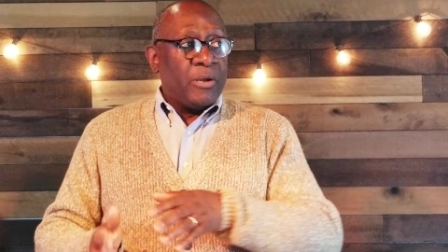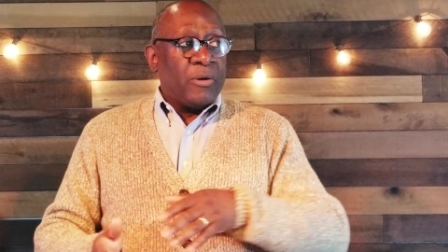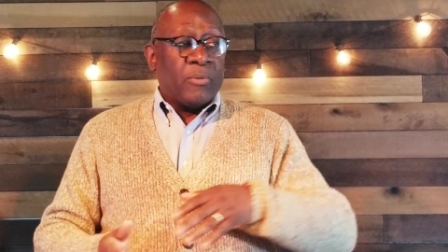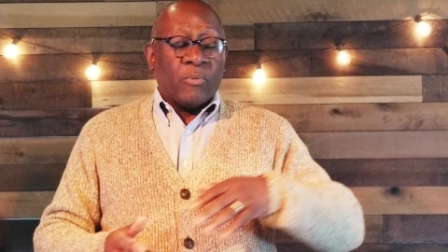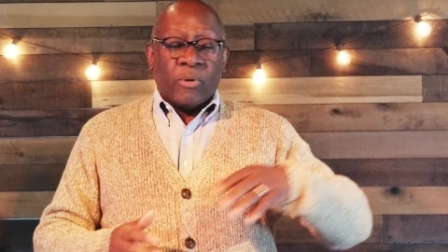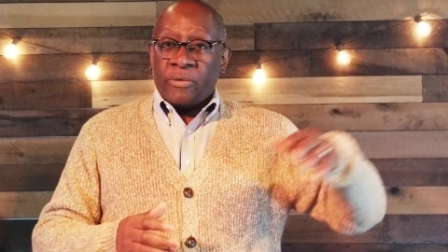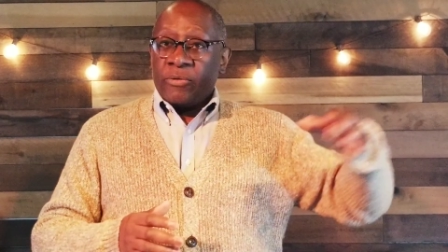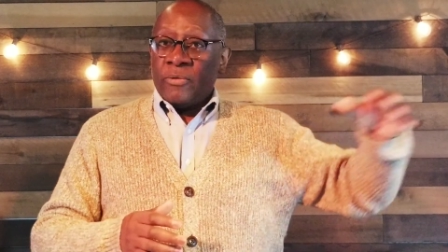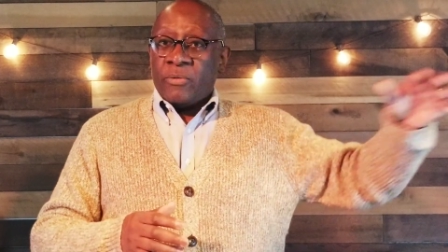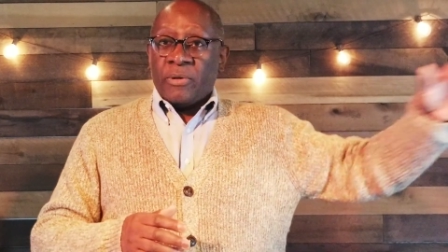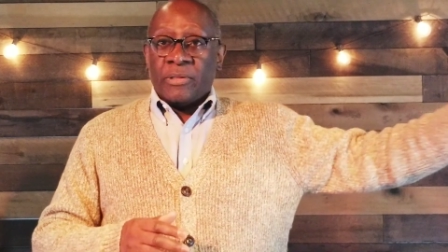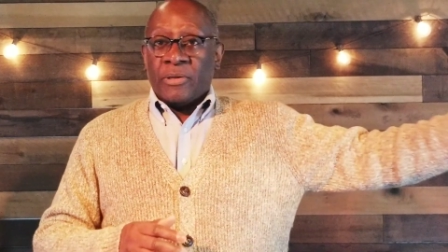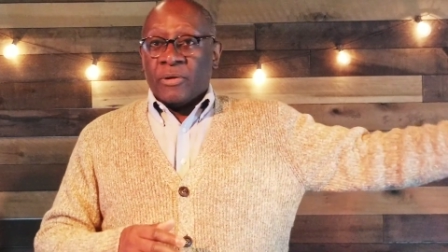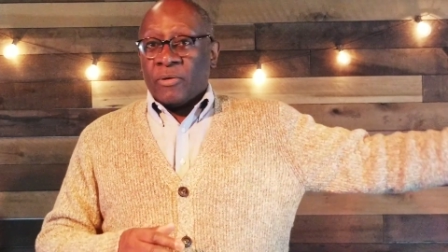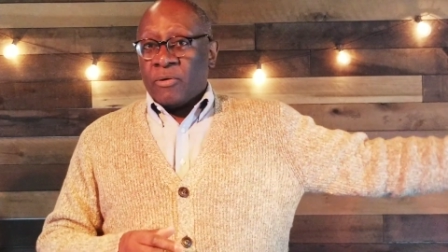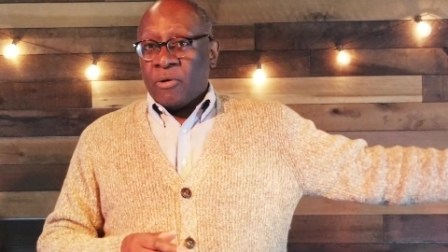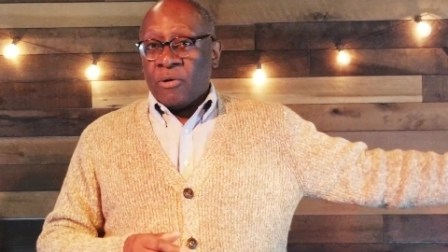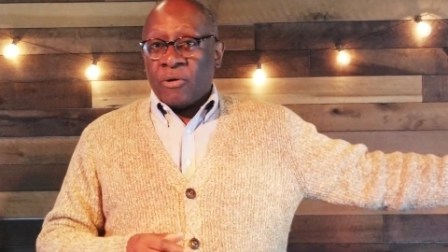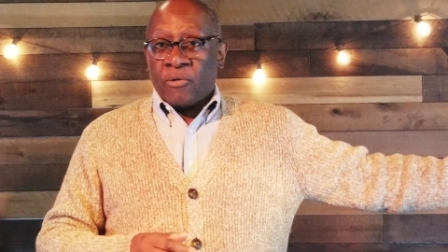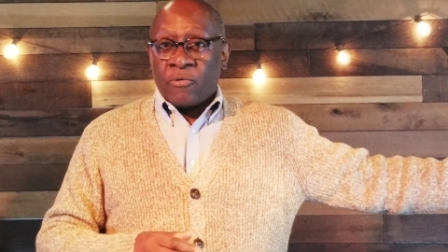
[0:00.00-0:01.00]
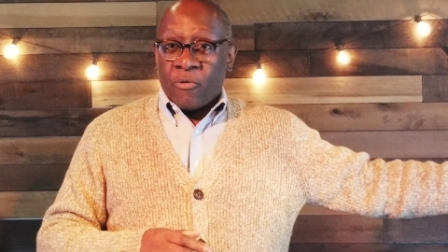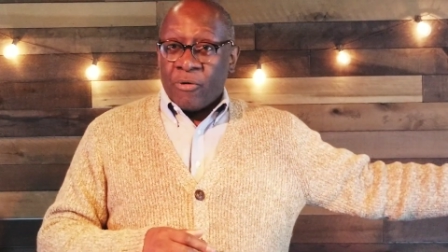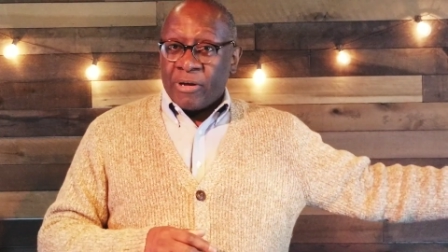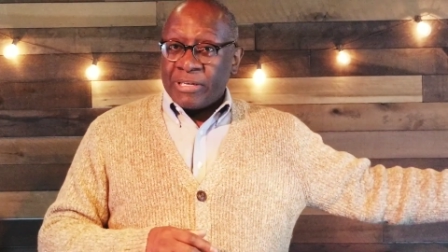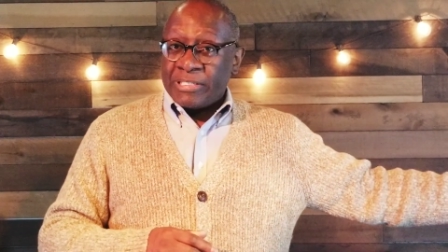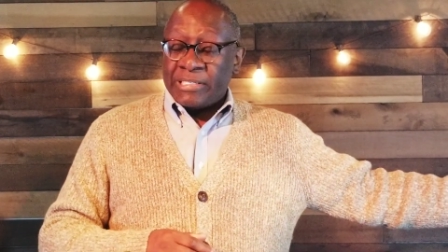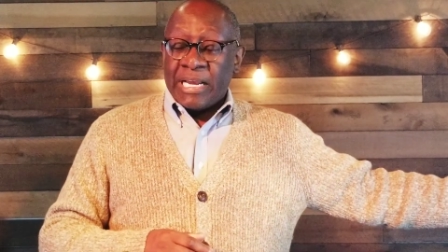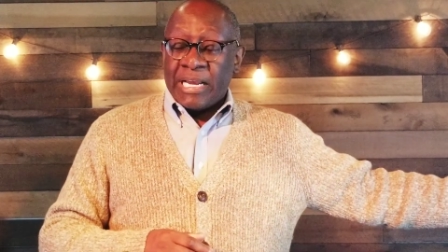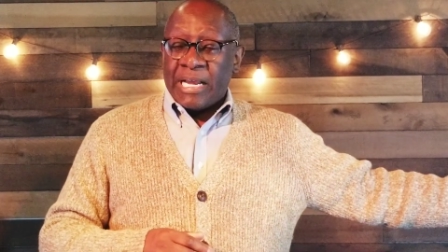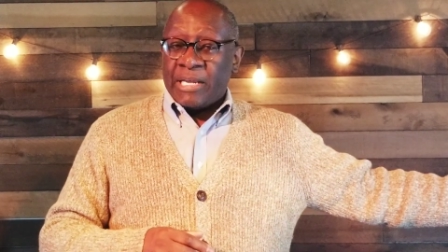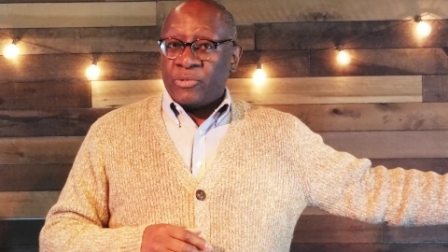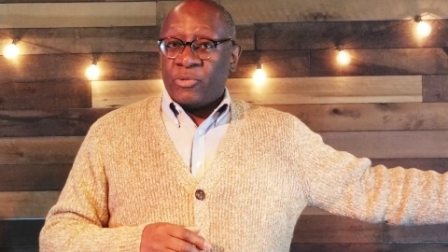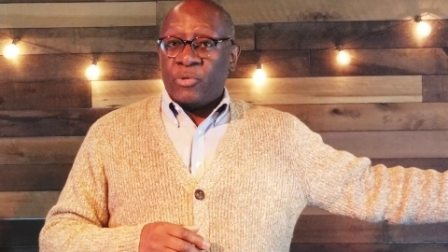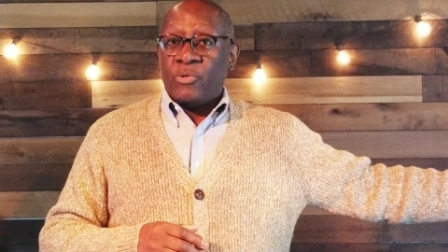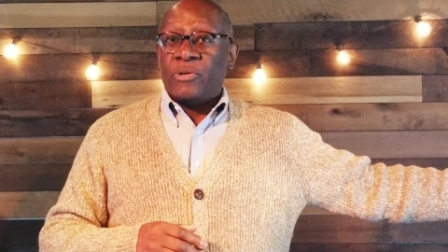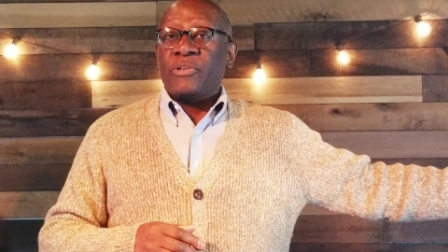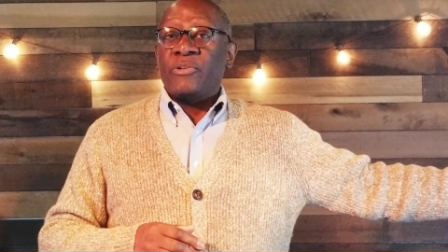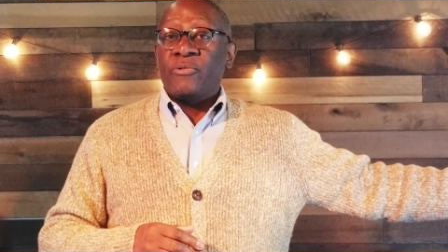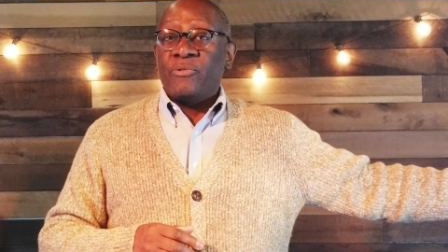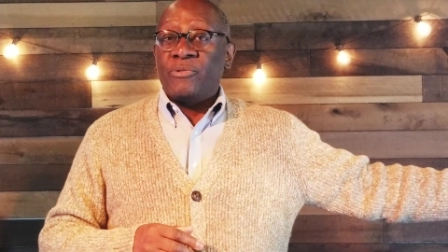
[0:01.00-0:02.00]
well, you're going to go across town to
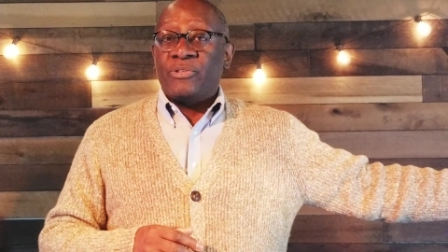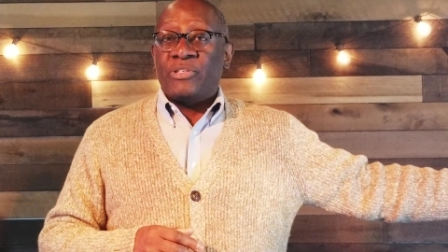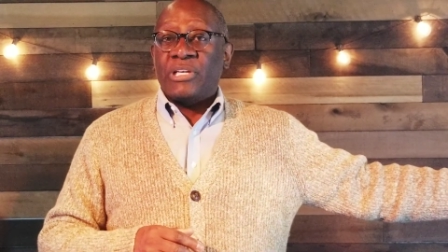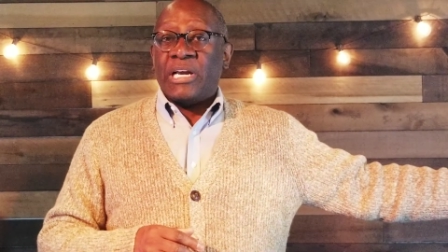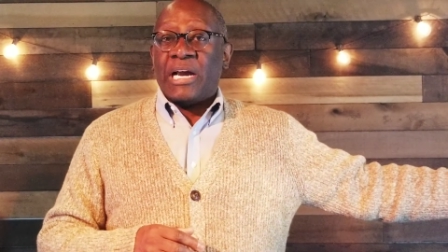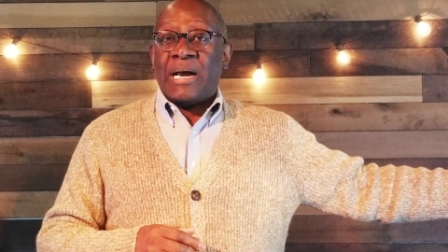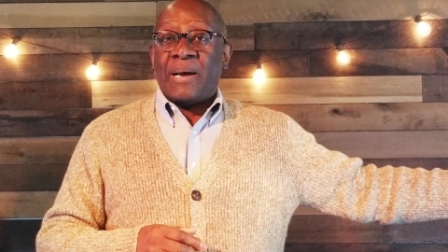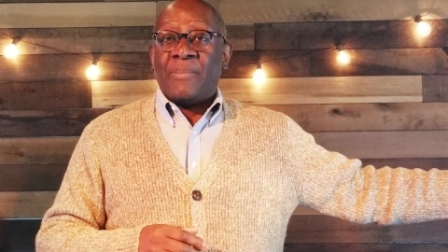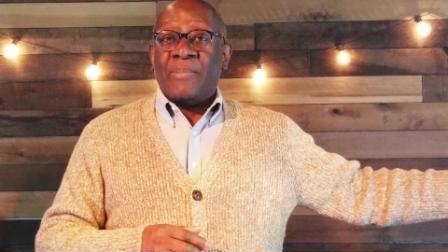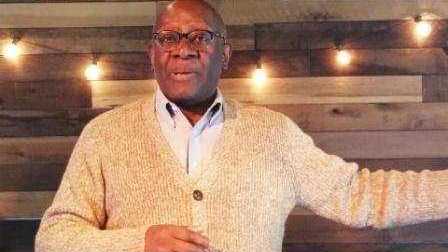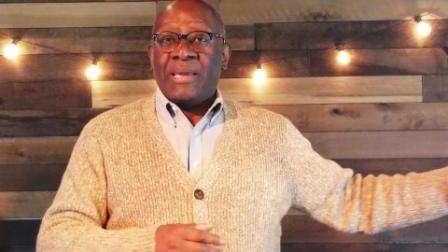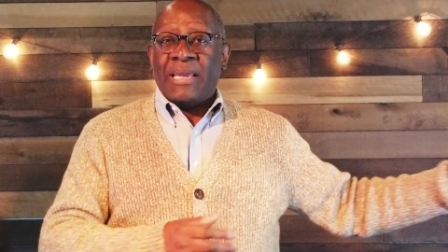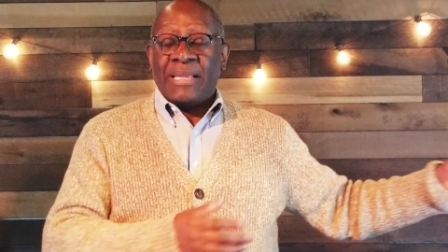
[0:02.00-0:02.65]
a new job,